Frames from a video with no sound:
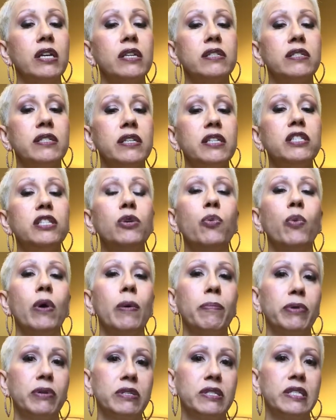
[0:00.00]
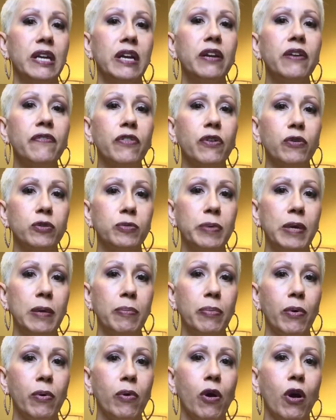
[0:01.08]
61% of those
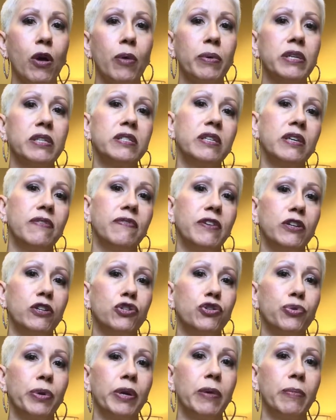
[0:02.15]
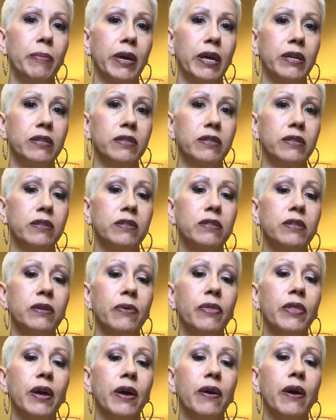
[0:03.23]
people are receiving treatment. So
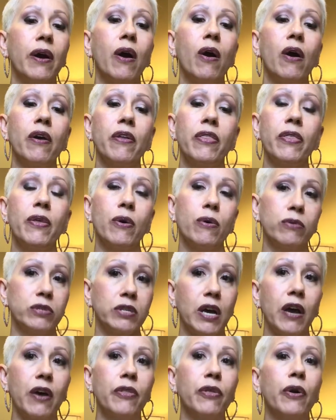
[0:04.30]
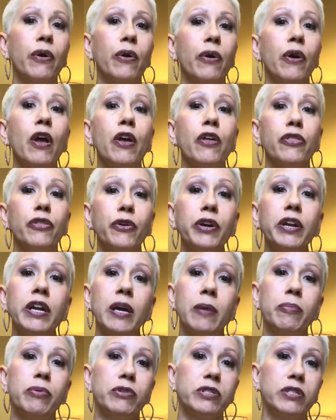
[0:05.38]
there are those other
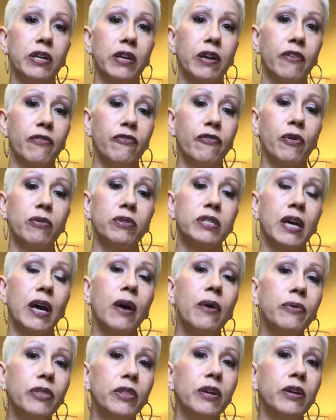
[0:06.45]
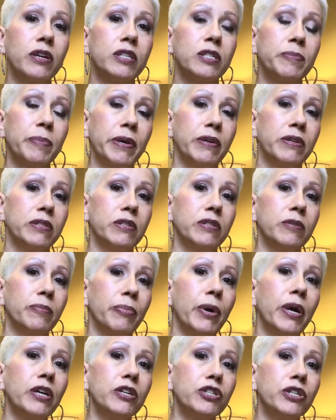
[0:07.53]
39% of folks out there experiencing
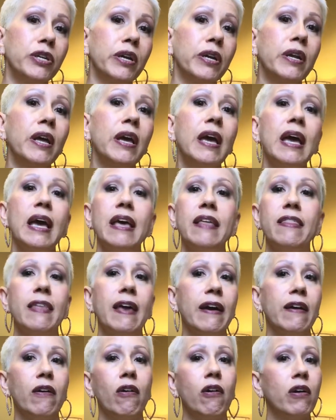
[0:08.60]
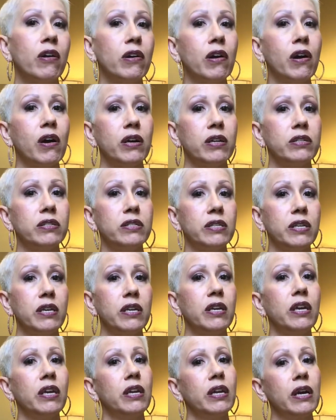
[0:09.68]
depression that are not
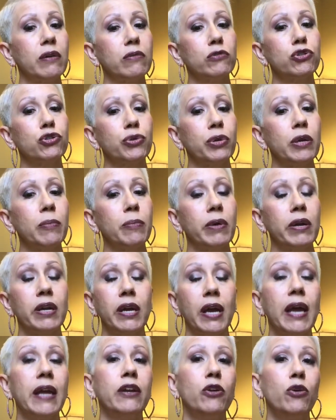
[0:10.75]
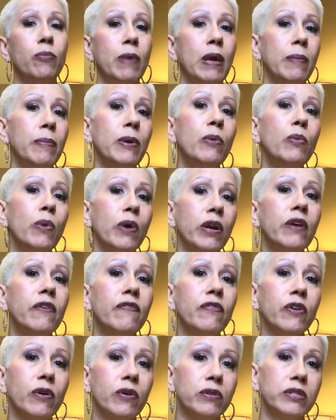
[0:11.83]
seeking out treatment. And you may be one of
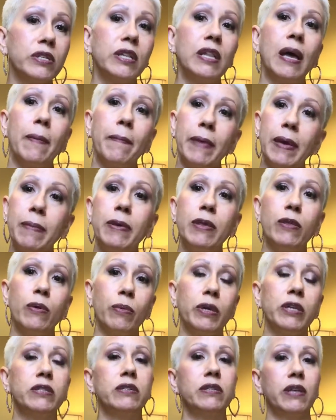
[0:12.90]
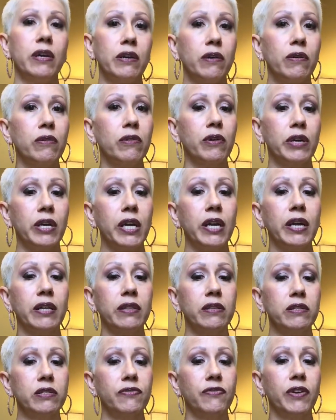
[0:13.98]
those, and that may be the reason that you're looking at
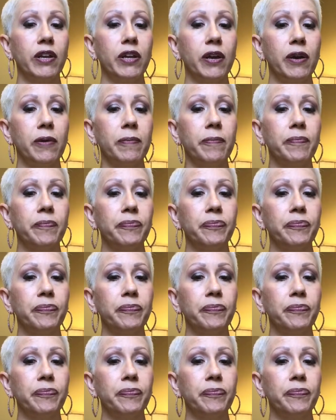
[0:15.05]
this video.